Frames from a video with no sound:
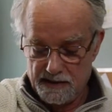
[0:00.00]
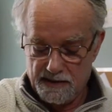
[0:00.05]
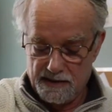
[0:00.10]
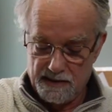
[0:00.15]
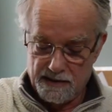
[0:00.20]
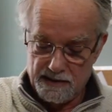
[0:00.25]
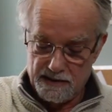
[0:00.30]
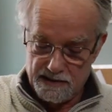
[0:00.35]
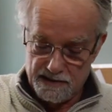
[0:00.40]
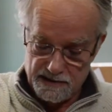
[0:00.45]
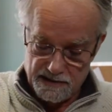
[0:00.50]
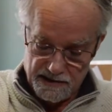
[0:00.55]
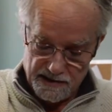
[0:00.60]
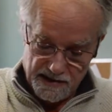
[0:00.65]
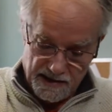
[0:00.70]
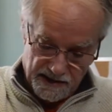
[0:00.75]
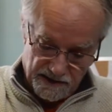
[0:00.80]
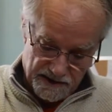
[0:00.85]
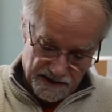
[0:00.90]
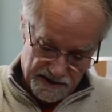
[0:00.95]

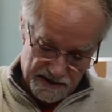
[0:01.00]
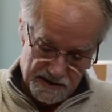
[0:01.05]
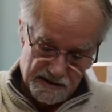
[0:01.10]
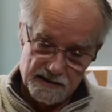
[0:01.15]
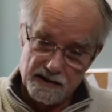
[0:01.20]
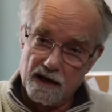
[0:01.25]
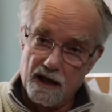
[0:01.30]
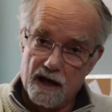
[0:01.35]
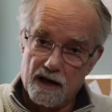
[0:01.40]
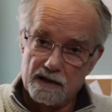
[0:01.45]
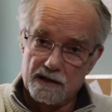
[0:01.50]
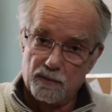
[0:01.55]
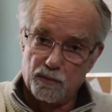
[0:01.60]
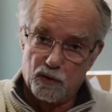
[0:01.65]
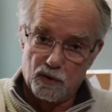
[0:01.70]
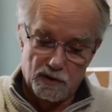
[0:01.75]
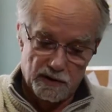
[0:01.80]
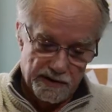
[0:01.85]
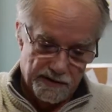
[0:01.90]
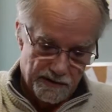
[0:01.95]
Uh, and this is
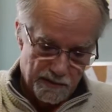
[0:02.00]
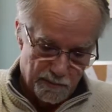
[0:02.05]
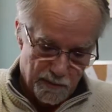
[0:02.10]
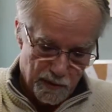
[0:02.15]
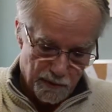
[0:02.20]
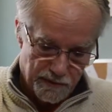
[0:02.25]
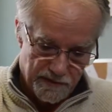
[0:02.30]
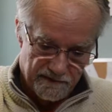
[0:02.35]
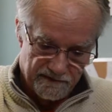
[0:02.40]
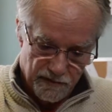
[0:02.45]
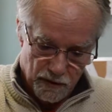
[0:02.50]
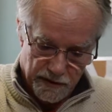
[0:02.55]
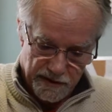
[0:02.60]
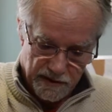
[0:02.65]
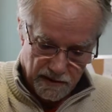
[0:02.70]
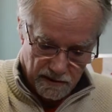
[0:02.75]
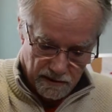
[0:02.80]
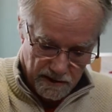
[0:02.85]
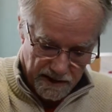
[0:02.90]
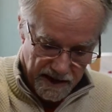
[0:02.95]
lockable in both the
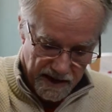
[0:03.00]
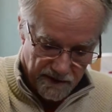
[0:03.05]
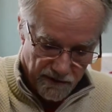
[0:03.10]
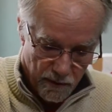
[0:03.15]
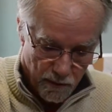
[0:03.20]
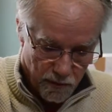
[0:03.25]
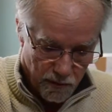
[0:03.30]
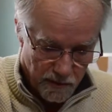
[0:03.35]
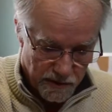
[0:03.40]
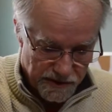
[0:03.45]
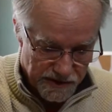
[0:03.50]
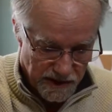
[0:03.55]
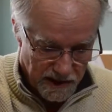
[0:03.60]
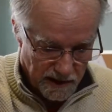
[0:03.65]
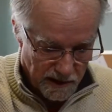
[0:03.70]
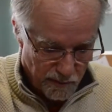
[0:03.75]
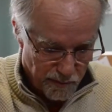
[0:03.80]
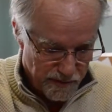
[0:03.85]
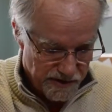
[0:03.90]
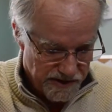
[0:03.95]
vertical and the
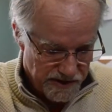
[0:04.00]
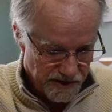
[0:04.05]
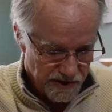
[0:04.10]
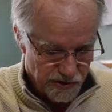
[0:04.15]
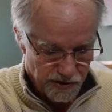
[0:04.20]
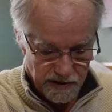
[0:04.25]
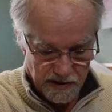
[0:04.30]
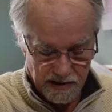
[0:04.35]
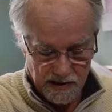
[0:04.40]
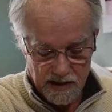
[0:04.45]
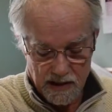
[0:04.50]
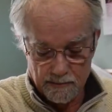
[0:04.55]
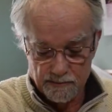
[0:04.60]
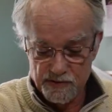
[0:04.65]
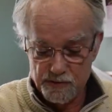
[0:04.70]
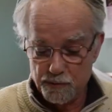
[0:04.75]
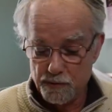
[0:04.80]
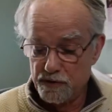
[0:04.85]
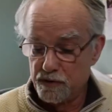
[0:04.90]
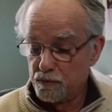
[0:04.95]
horizontal position. It
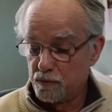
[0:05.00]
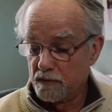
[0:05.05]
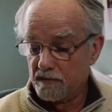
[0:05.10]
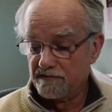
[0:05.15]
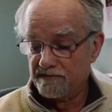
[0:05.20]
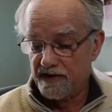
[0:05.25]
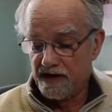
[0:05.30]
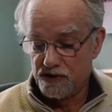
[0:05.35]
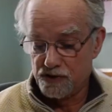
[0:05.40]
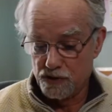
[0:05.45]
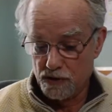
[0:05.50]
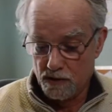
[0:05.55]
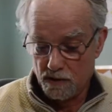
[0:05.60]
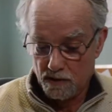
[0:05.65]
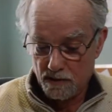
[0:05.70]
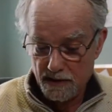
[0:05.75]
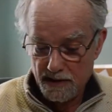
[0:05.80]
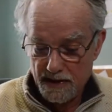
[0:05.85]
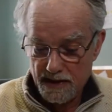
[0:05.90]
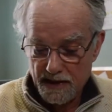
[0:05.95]
comes with a
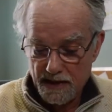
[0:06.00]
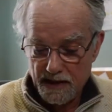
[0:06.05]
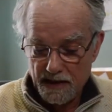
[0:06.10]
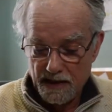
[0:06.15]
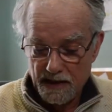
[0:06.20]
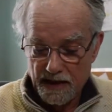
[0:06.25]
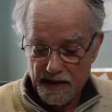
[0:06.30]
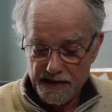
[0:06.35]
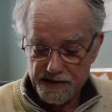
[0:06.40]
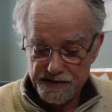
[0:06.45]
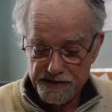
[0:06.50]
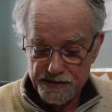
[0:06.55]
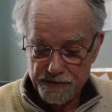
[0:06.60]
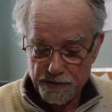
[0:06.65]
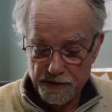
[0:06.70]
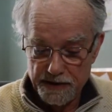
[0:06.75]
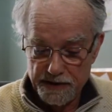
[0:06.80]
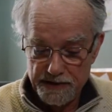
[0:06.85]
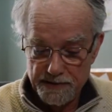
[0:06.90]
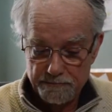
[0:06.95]
professional lens
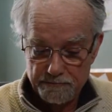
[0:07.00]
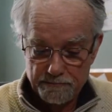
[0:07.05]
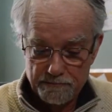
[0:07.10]
hood